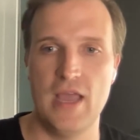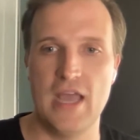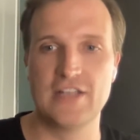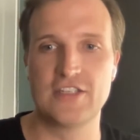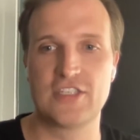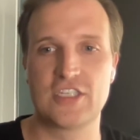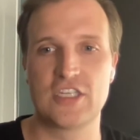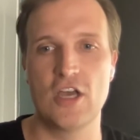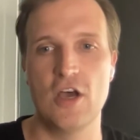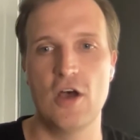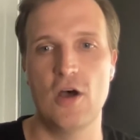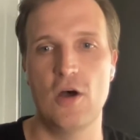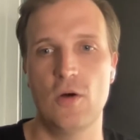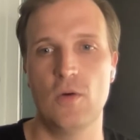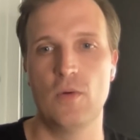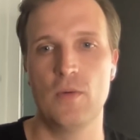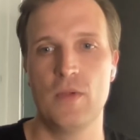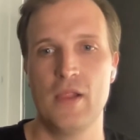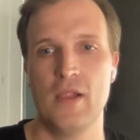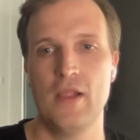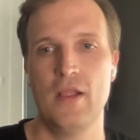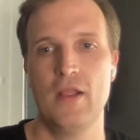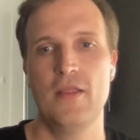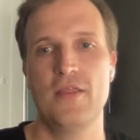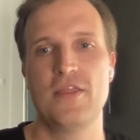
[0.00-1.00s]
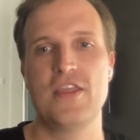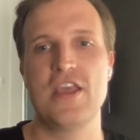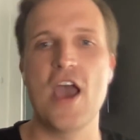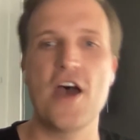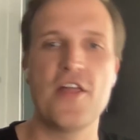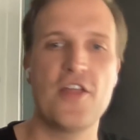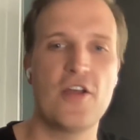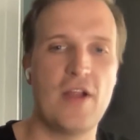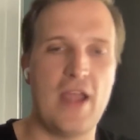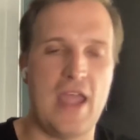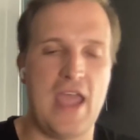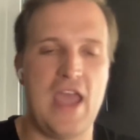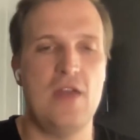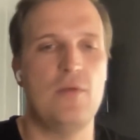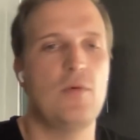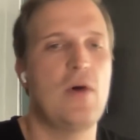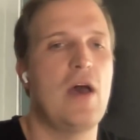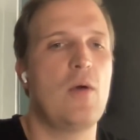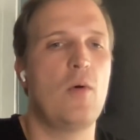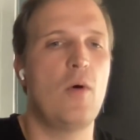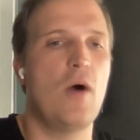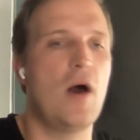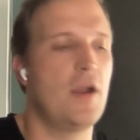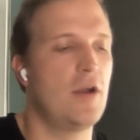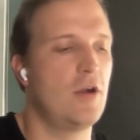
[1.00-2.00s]
And so the other hand,
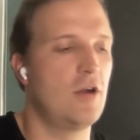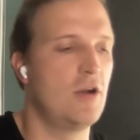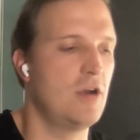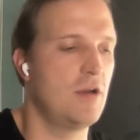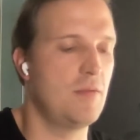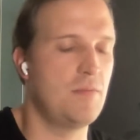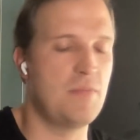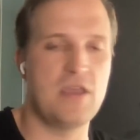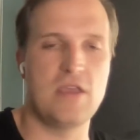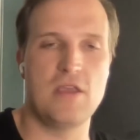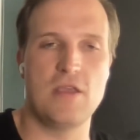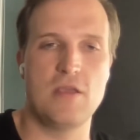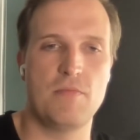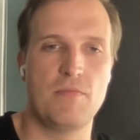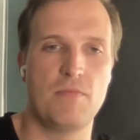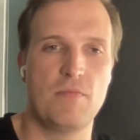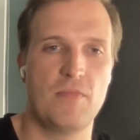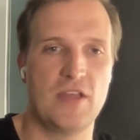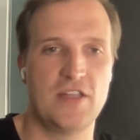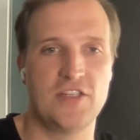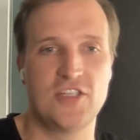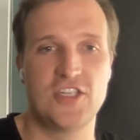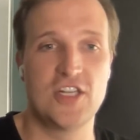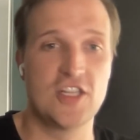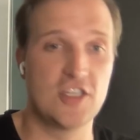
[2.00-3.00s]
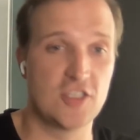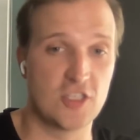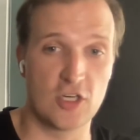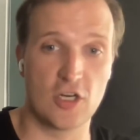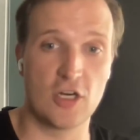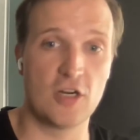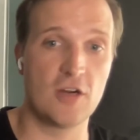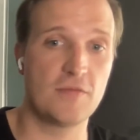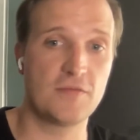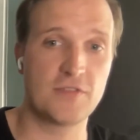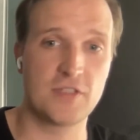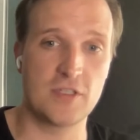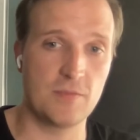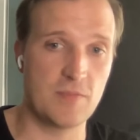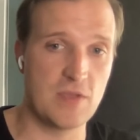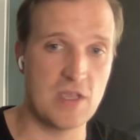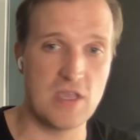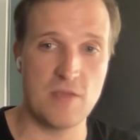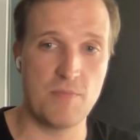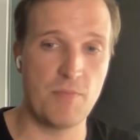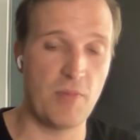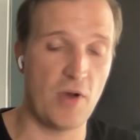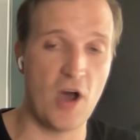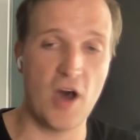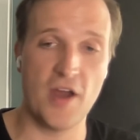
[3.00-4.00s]
well, I want her to be, and she deserves to
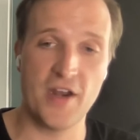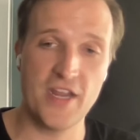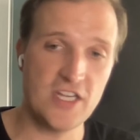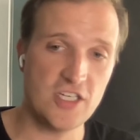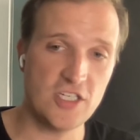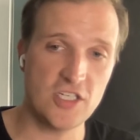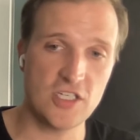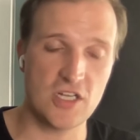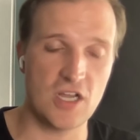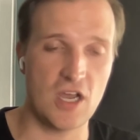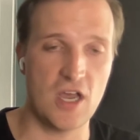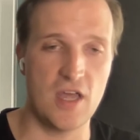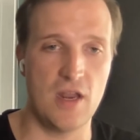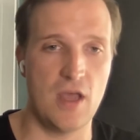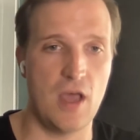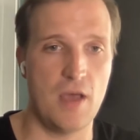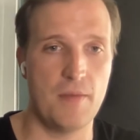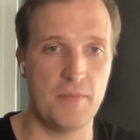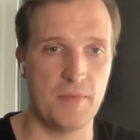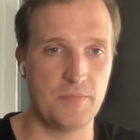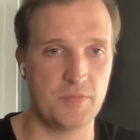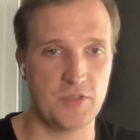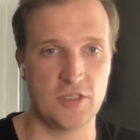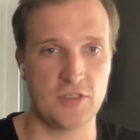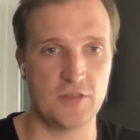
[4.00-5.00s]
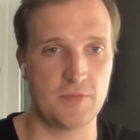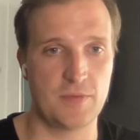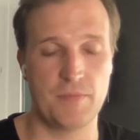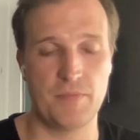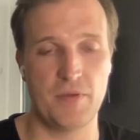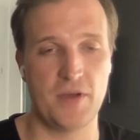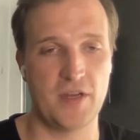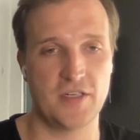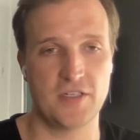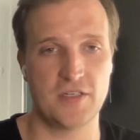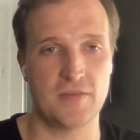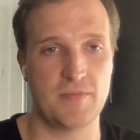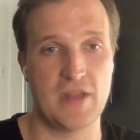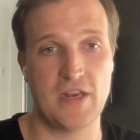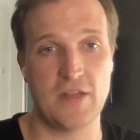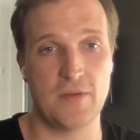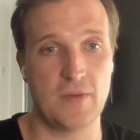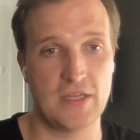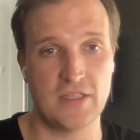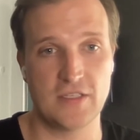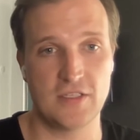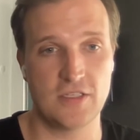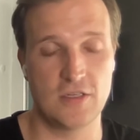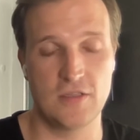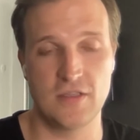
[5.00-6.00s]
be punished. I, am sure she's been punished in many
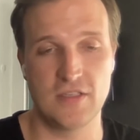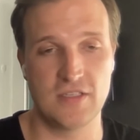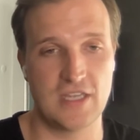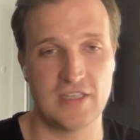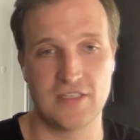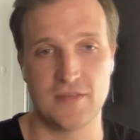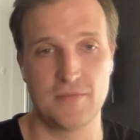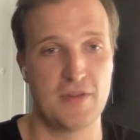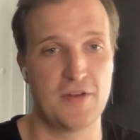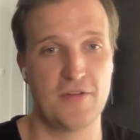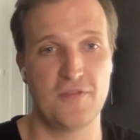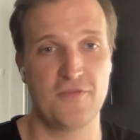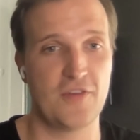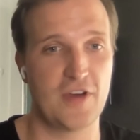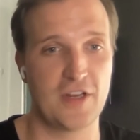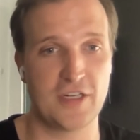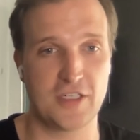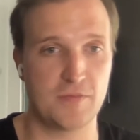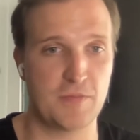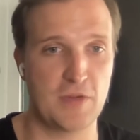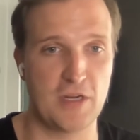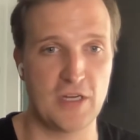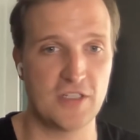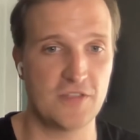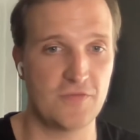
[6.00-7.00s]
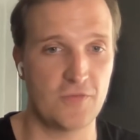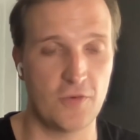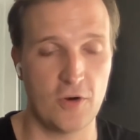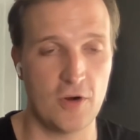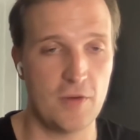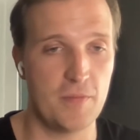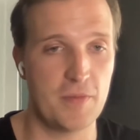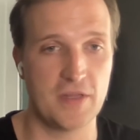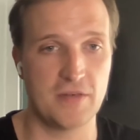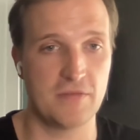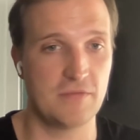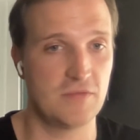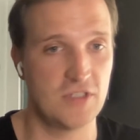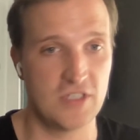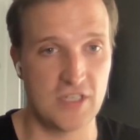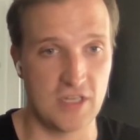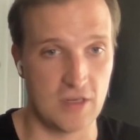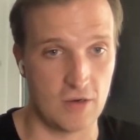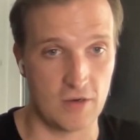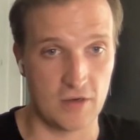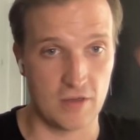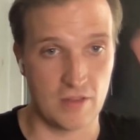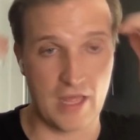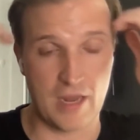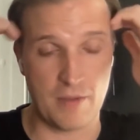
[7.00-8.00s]
ways too. This hasn't been a fun experience for her, but she
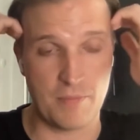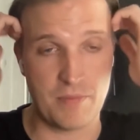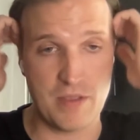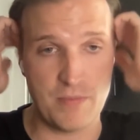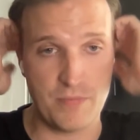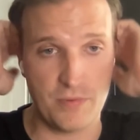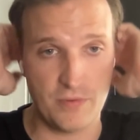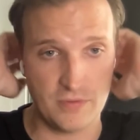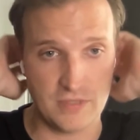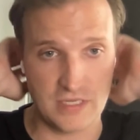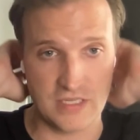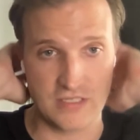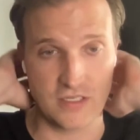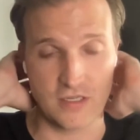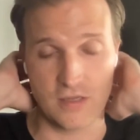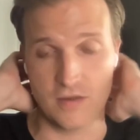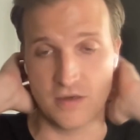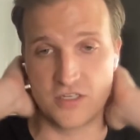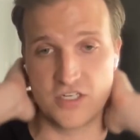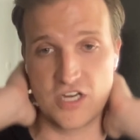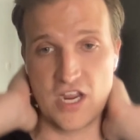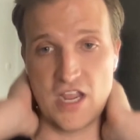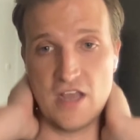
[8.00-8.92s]
hurt a lot of people and needs to go to